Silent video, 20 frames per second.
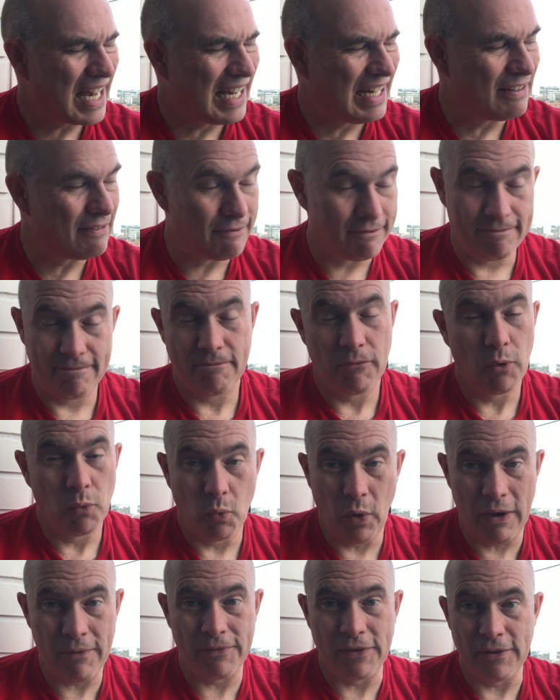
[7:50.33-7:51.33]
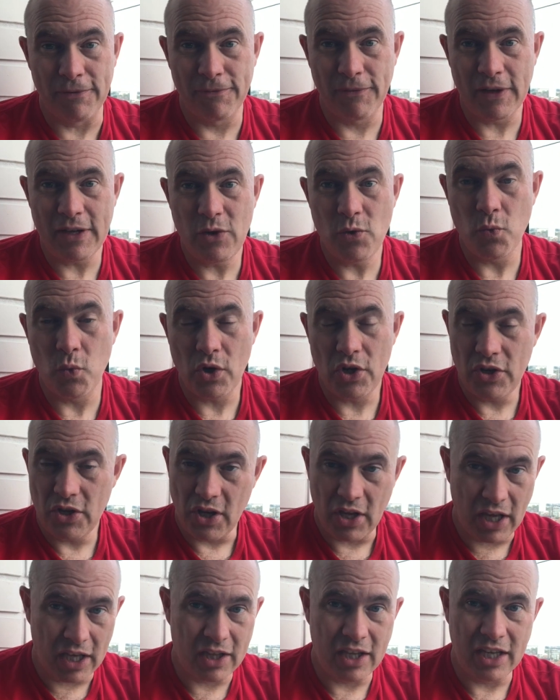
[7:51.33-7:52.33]
and if they find
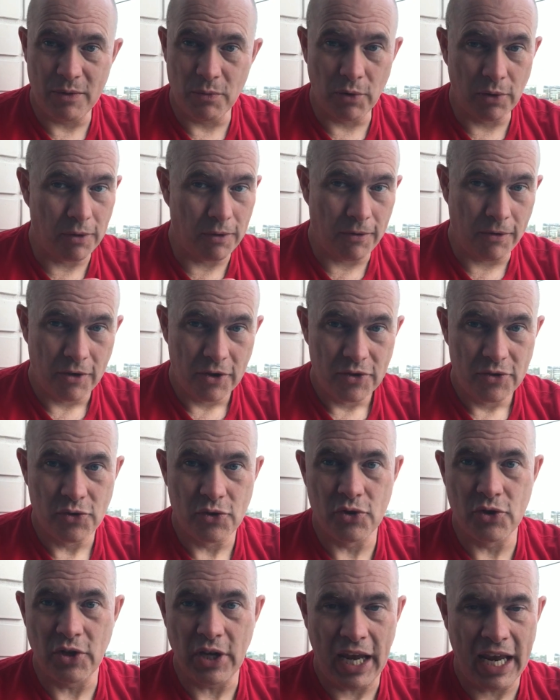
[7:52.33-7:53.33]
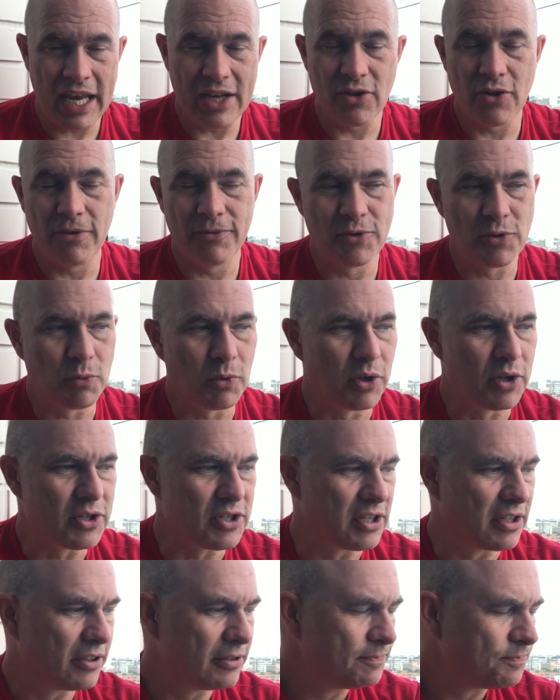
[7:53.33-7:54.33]
one, they will head off towards
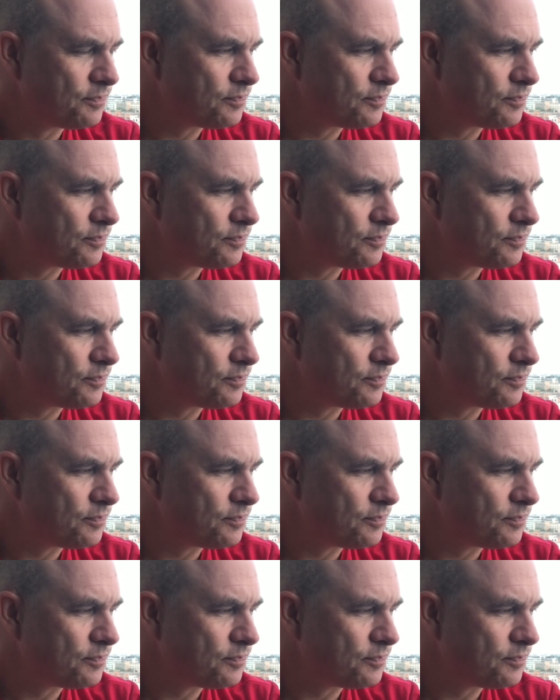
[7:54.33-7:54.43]
it.